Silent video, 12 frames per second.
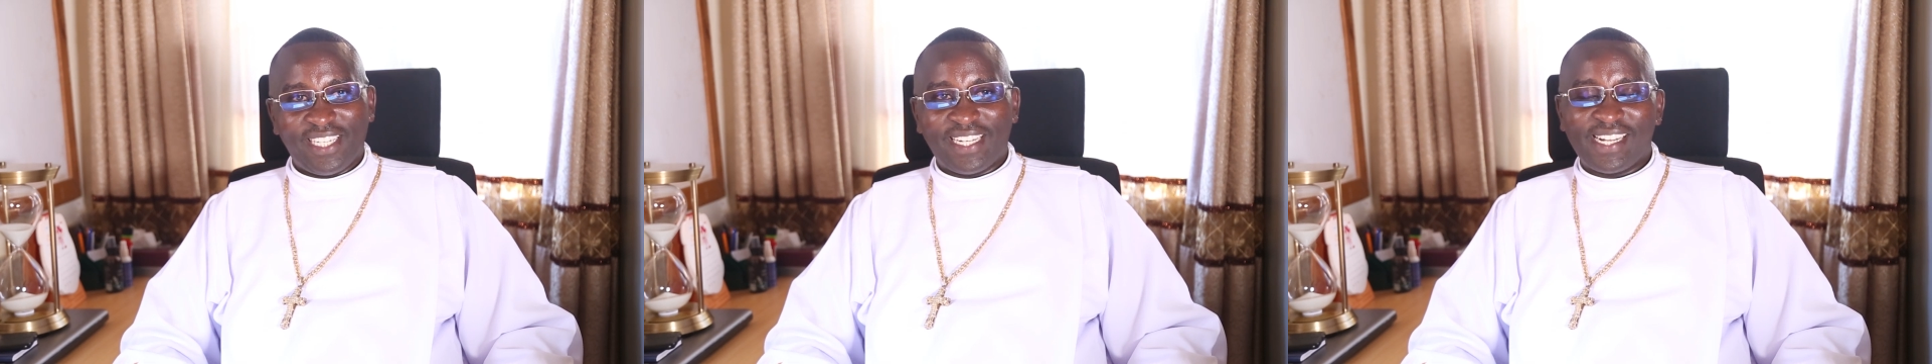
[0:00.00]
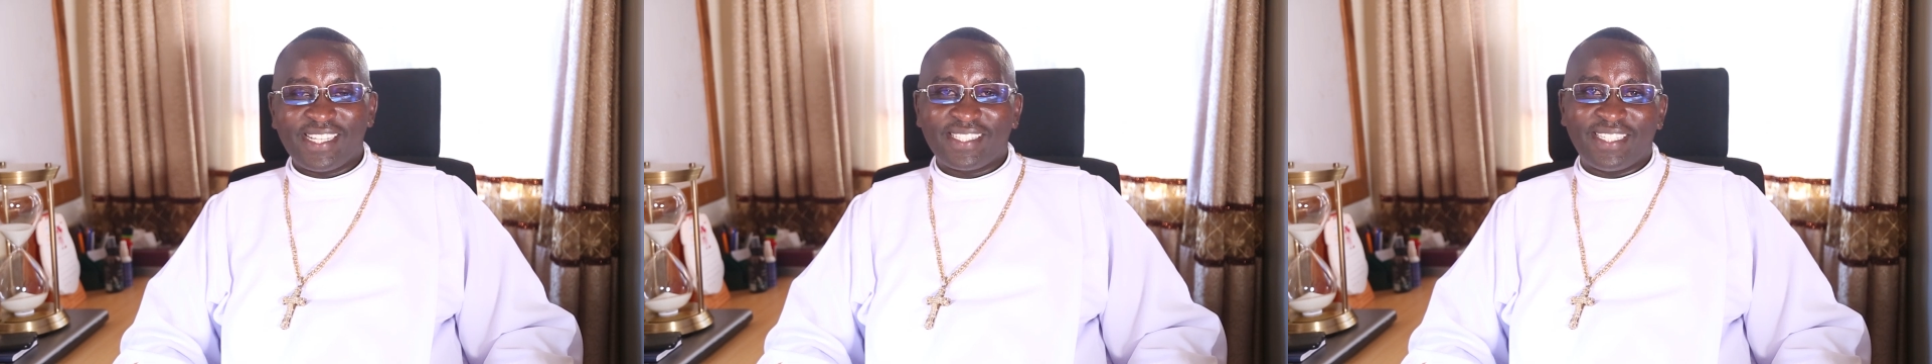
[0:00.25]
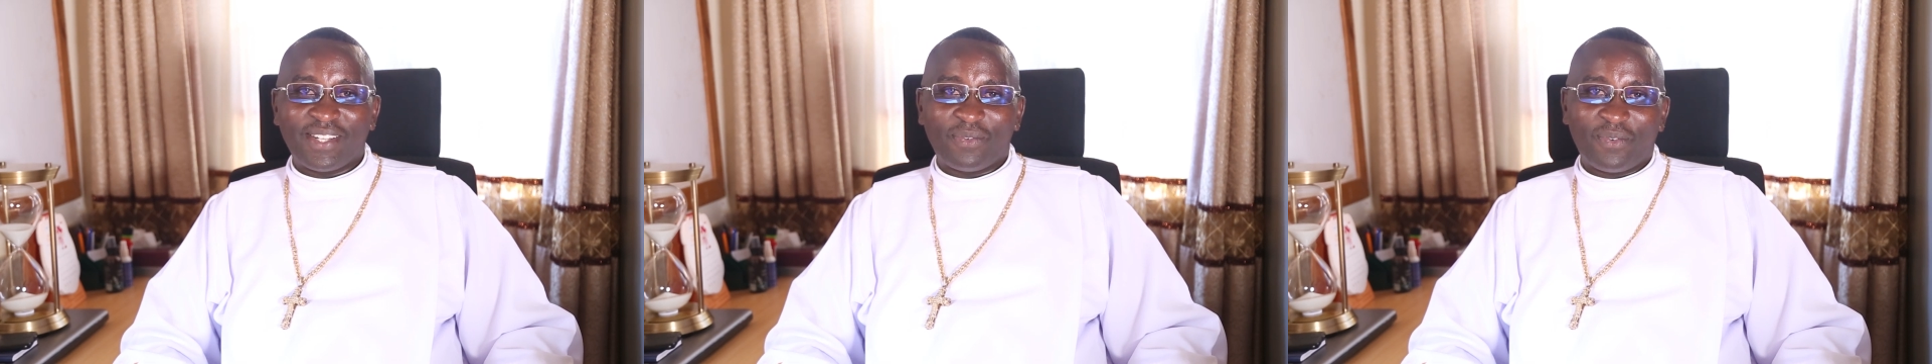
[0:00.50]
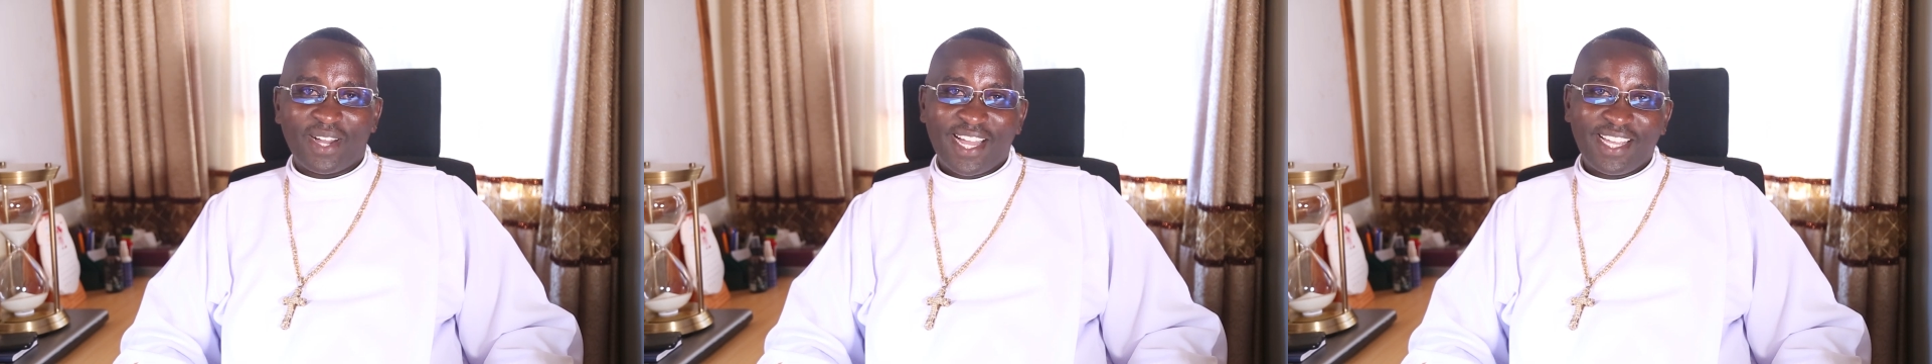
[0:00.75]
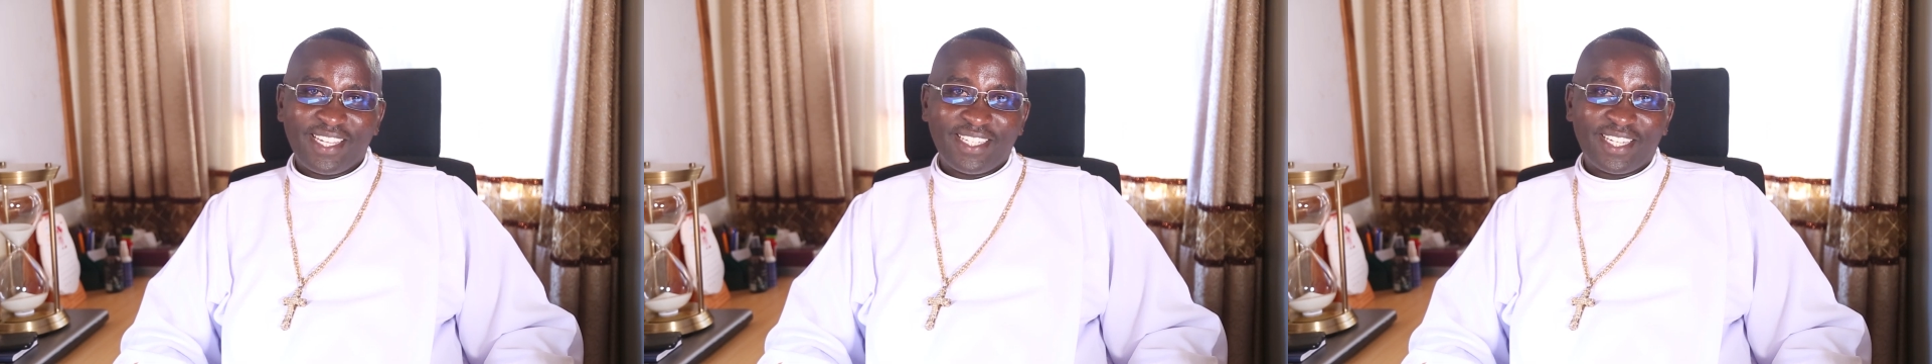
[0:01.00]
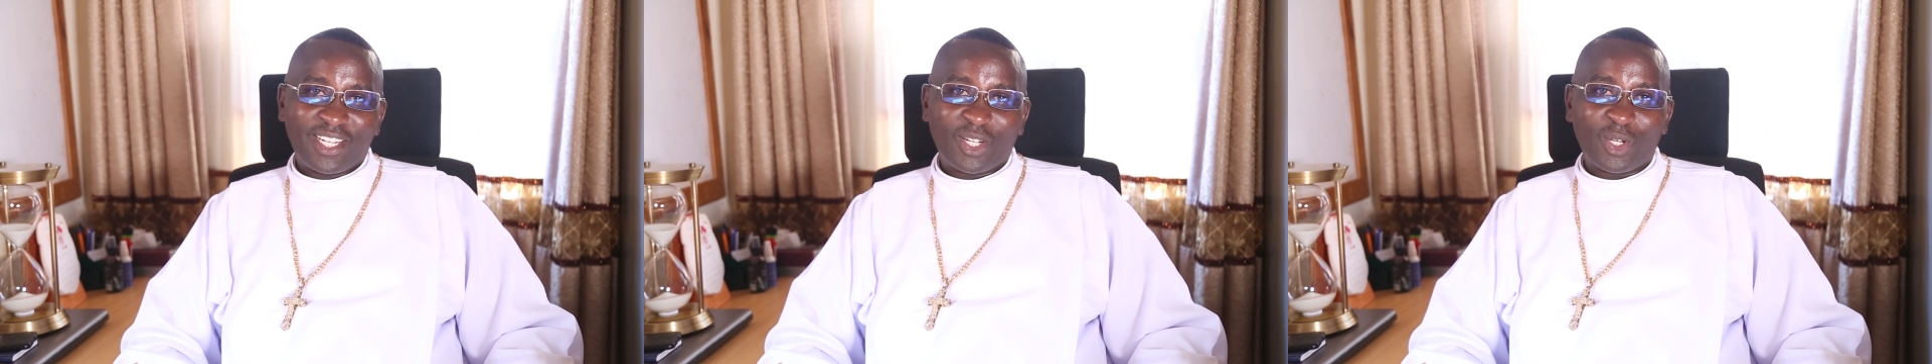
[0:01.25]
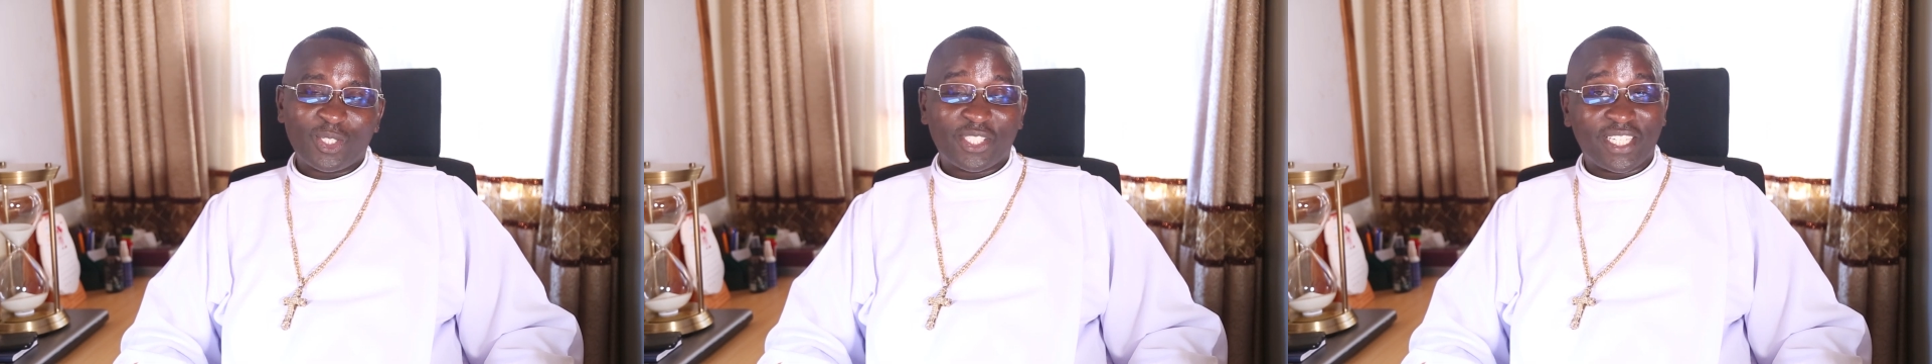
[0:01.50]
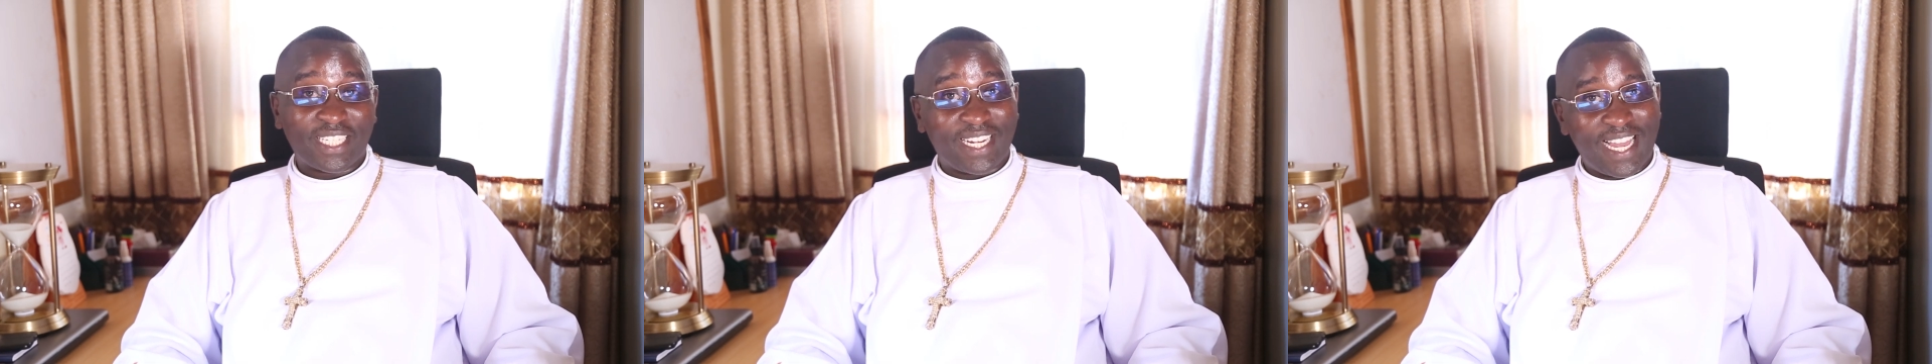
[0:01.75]
in his divine
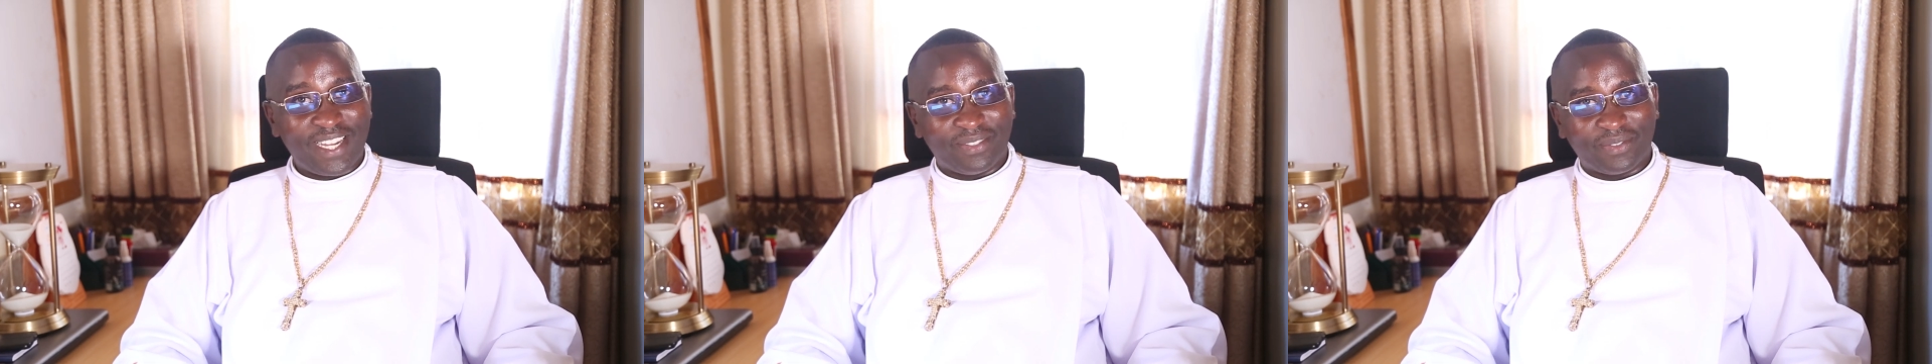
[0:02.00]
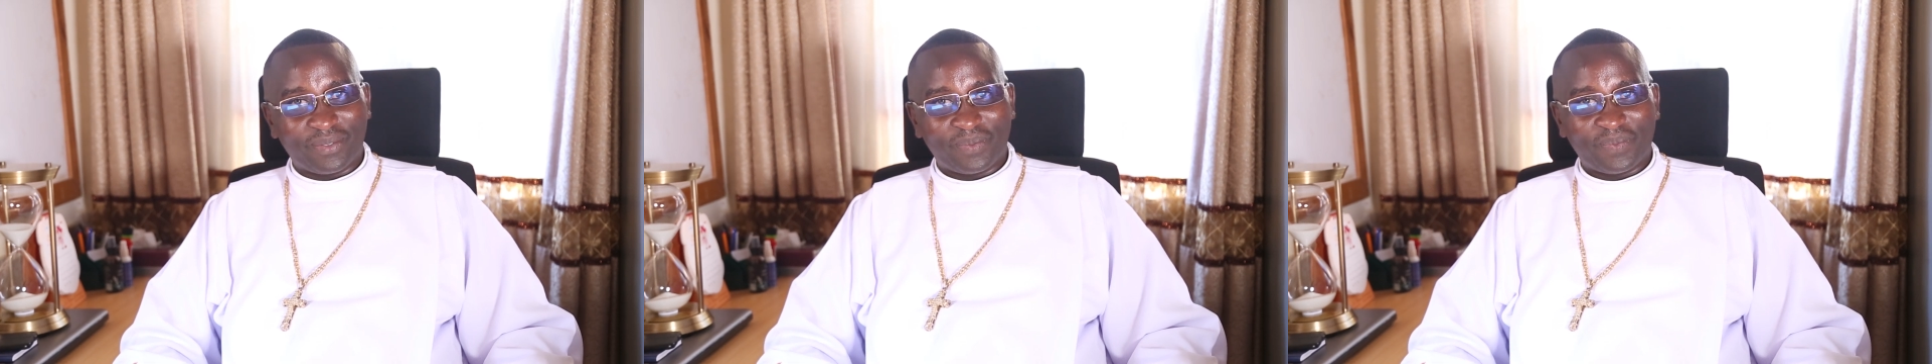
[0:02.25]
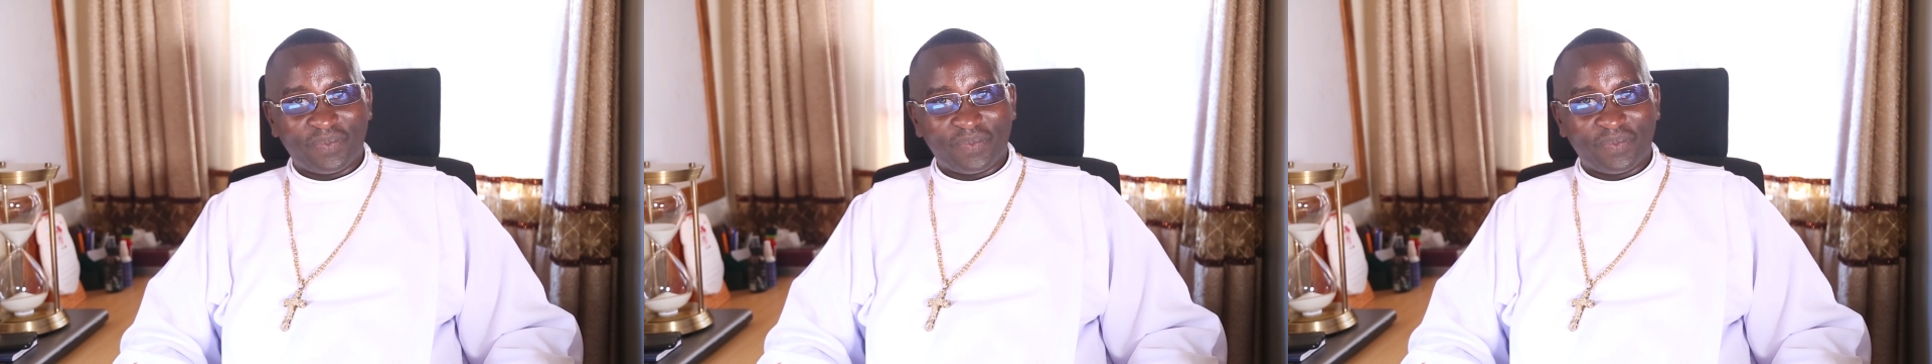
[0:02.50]
constant love.